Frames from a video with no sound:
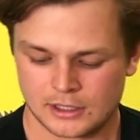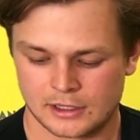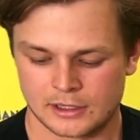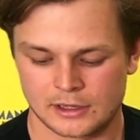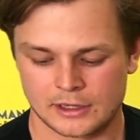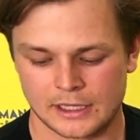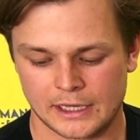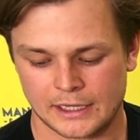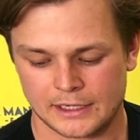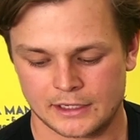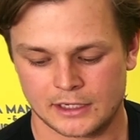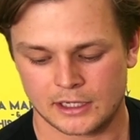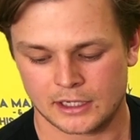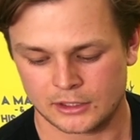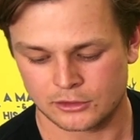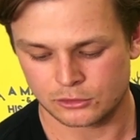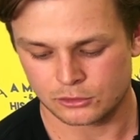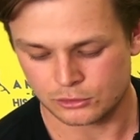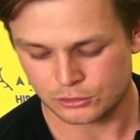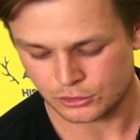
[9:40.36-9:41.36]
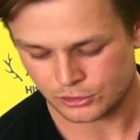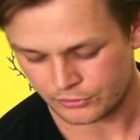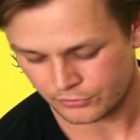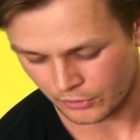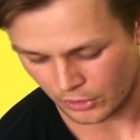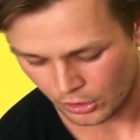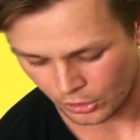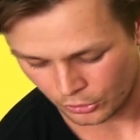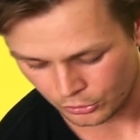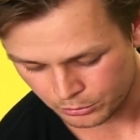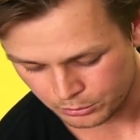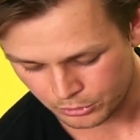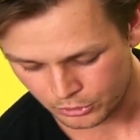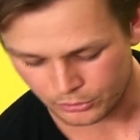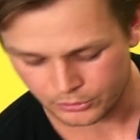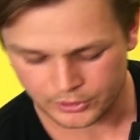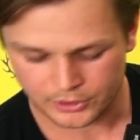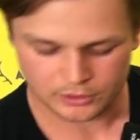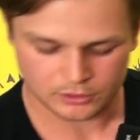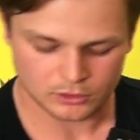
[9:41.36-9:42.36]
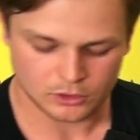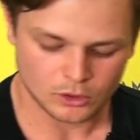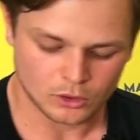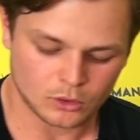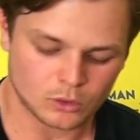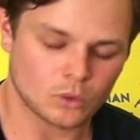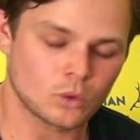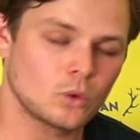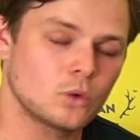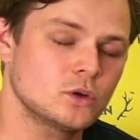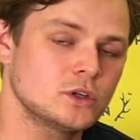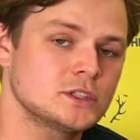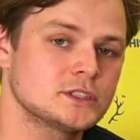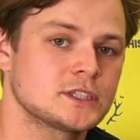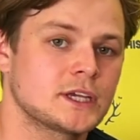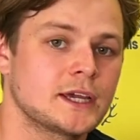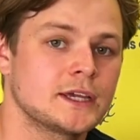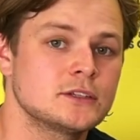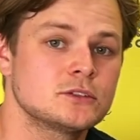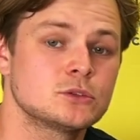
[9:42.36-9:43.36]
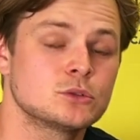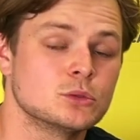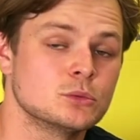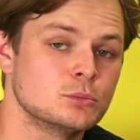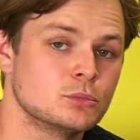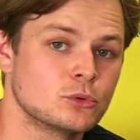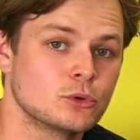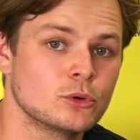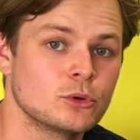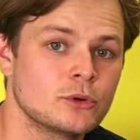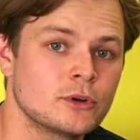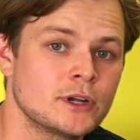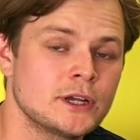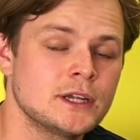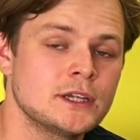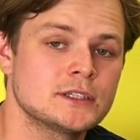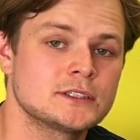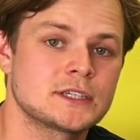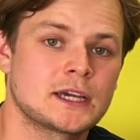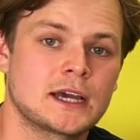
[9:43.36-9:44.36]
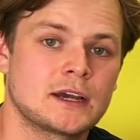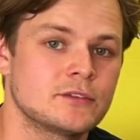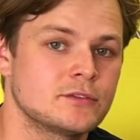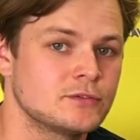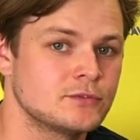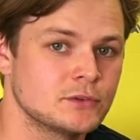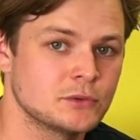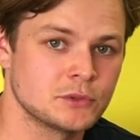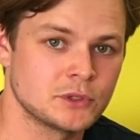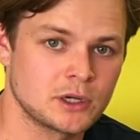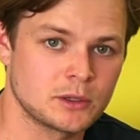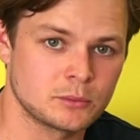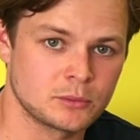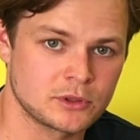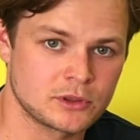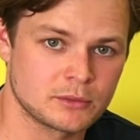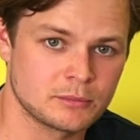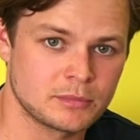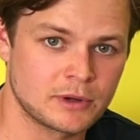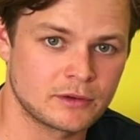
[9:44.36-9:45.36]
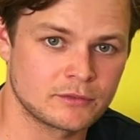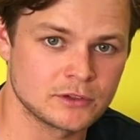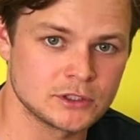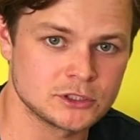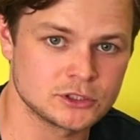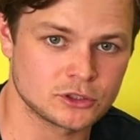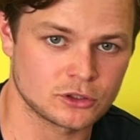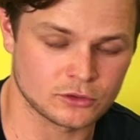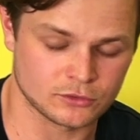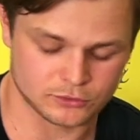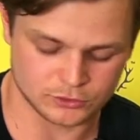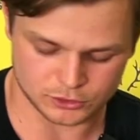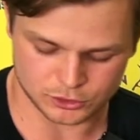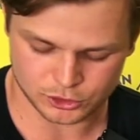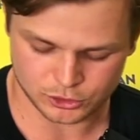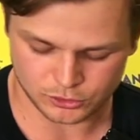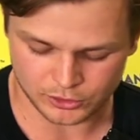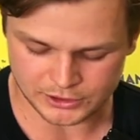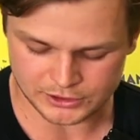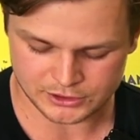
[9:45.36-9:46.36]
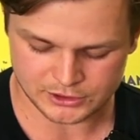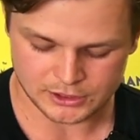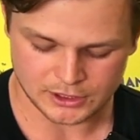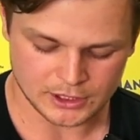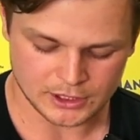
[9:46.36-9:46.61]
that are used for home brewing or to take to a brewery to have filled up with a beverage of your choice.